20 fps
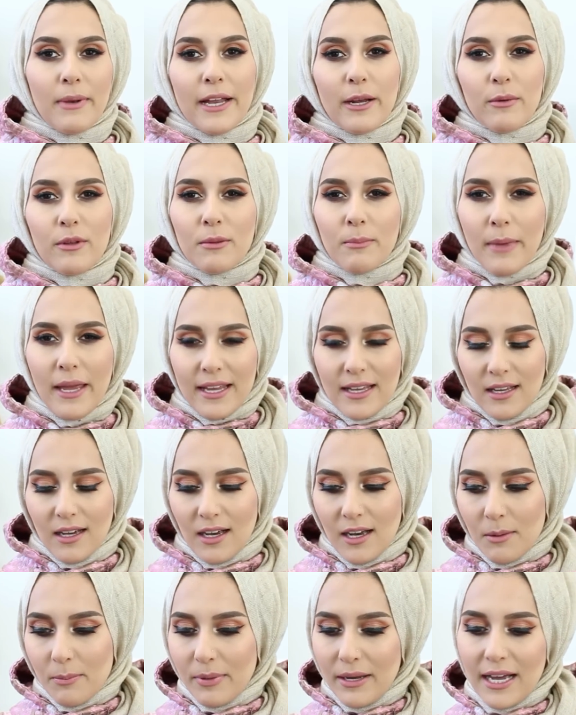play with
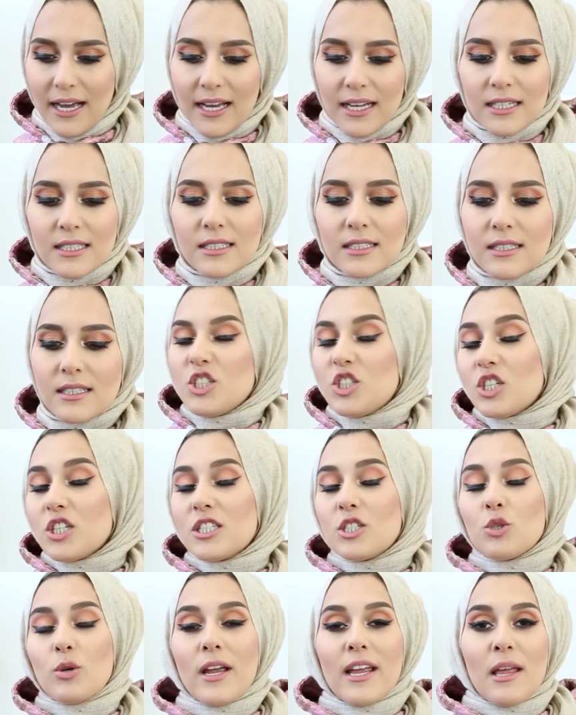makeup and
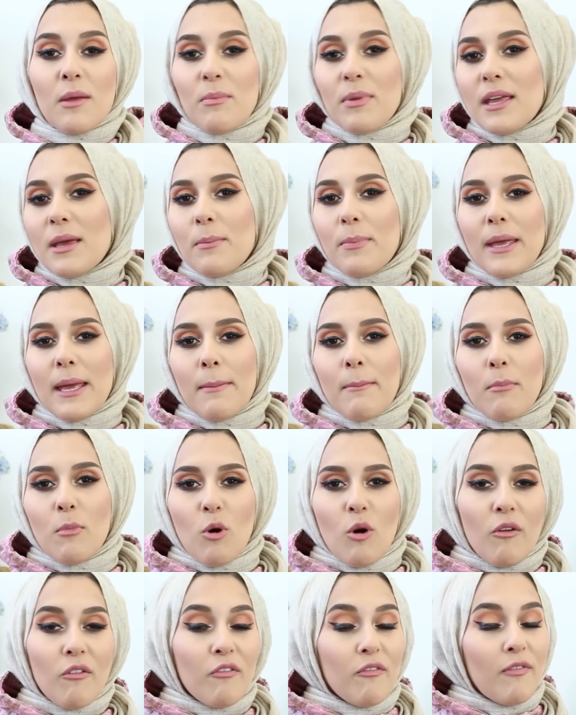just try and be a bit
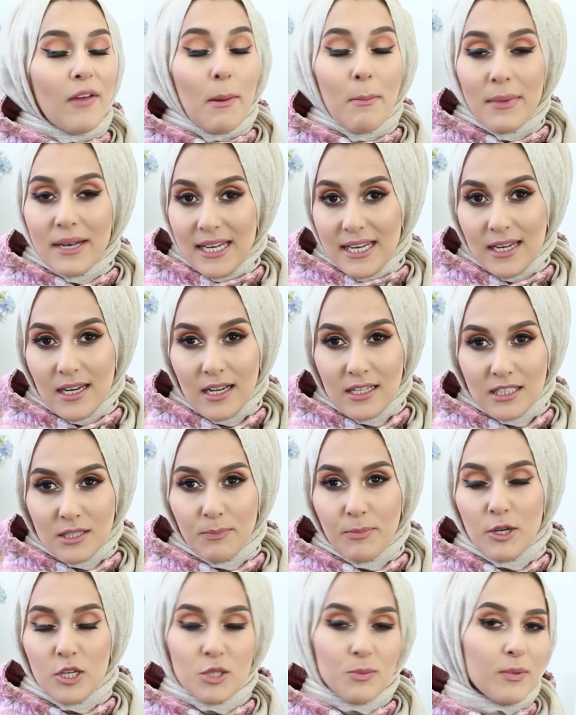more feminine, I
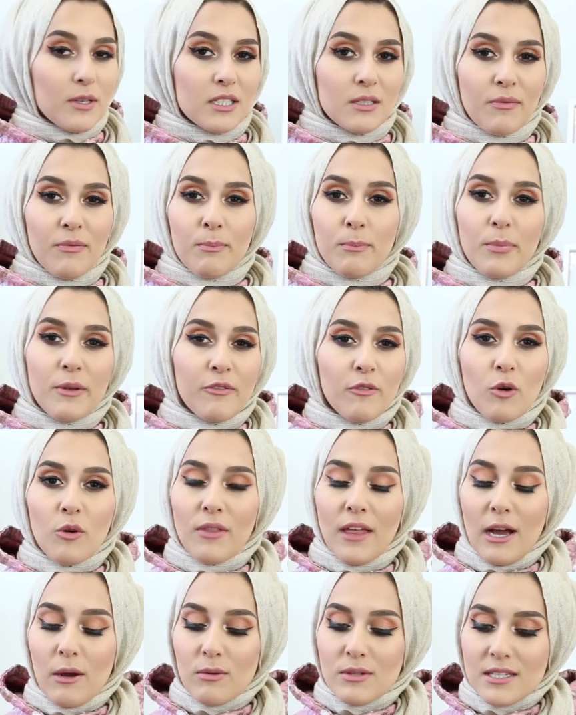suppose, because before
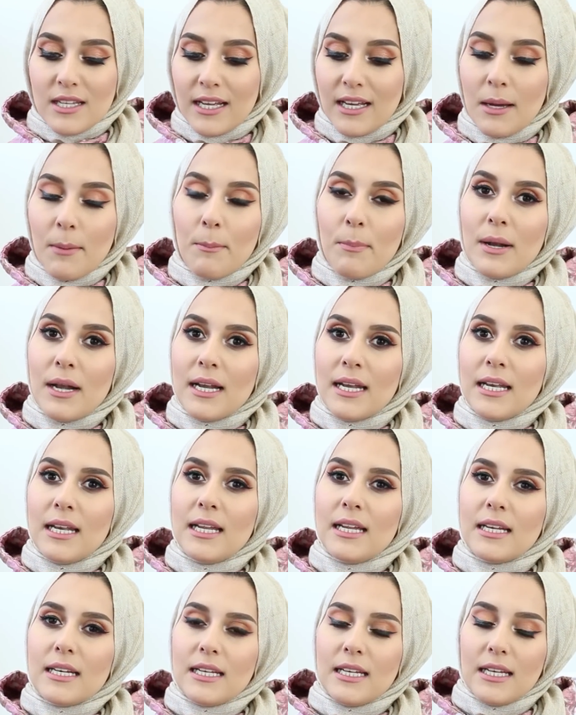that I was like
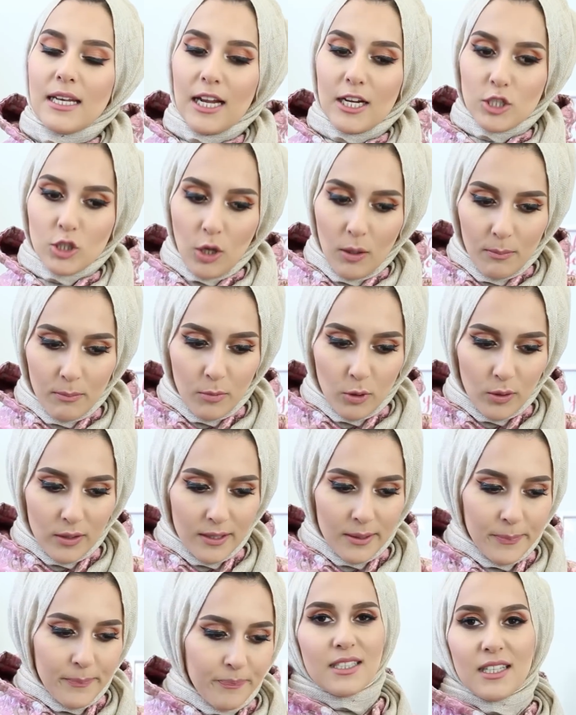completely like
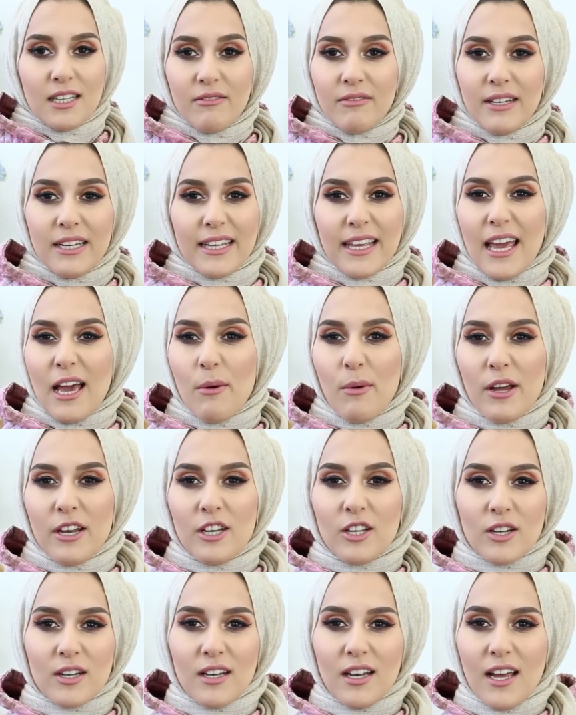tomboy. Didn't really care what I
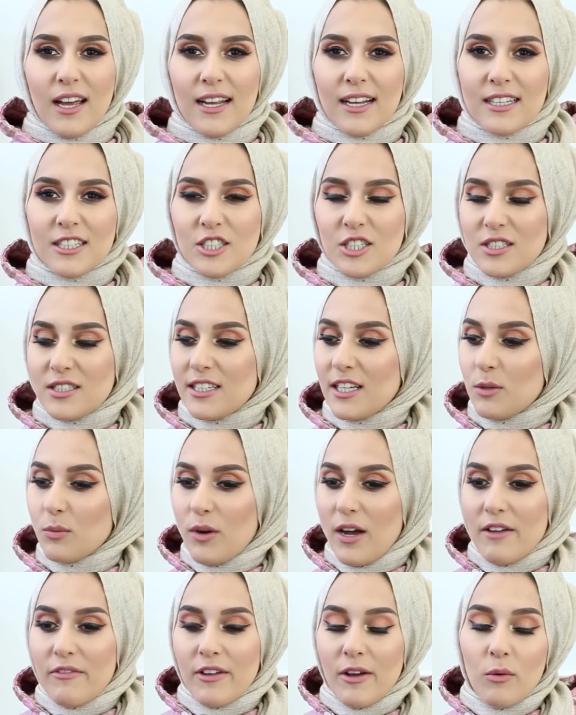looked like, just did
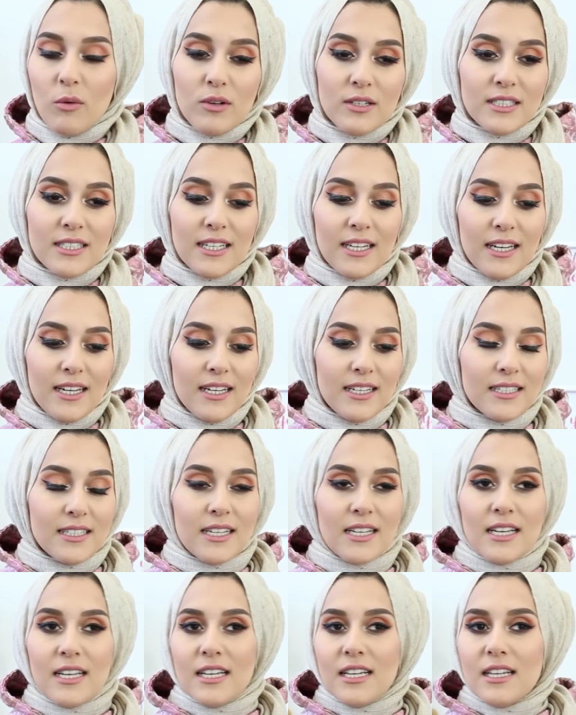whatever I wanted,
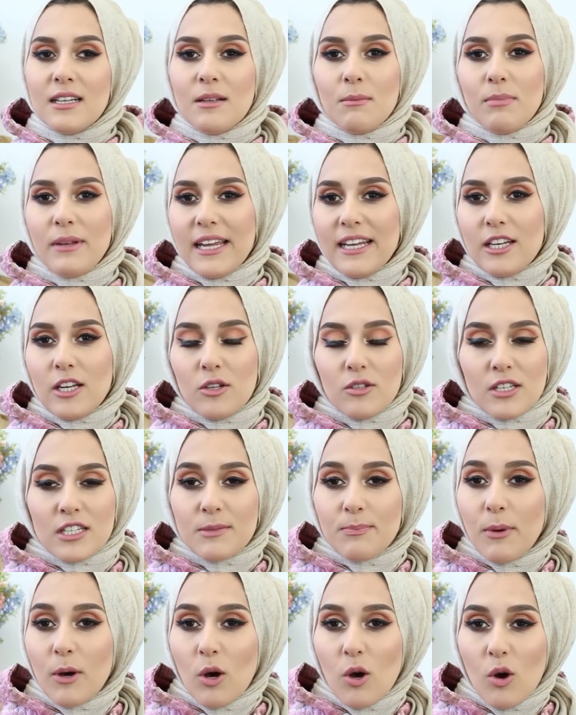played loads of
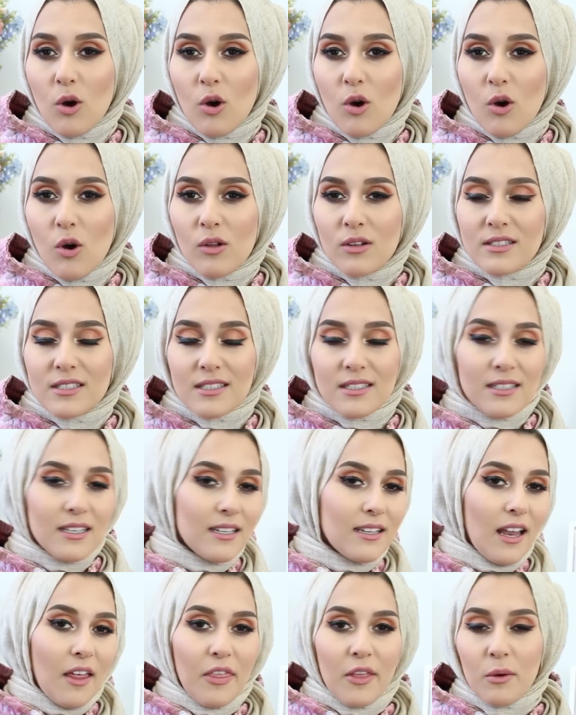sports,
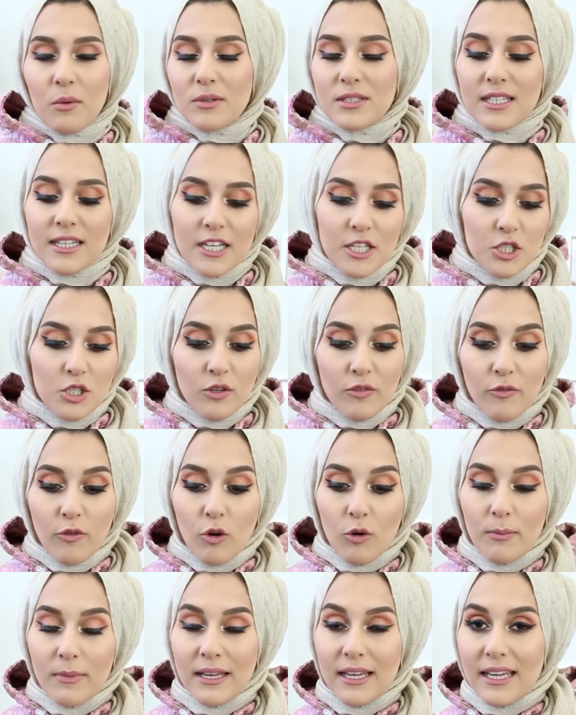nothing was an issue
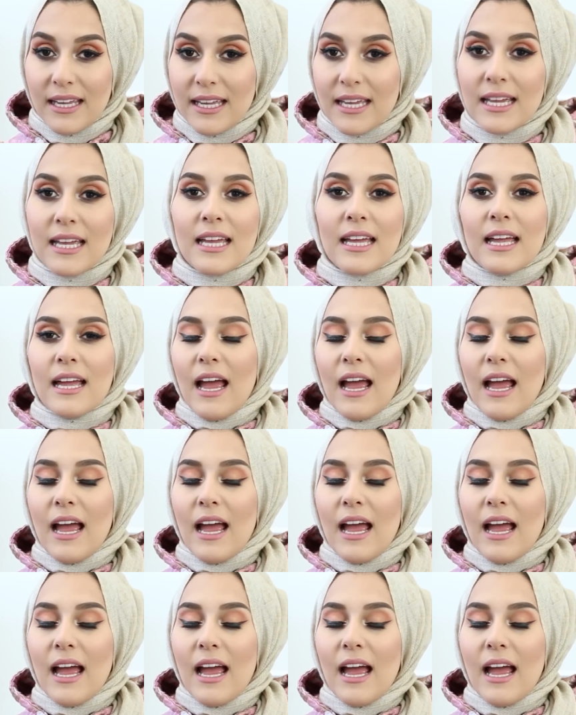for me.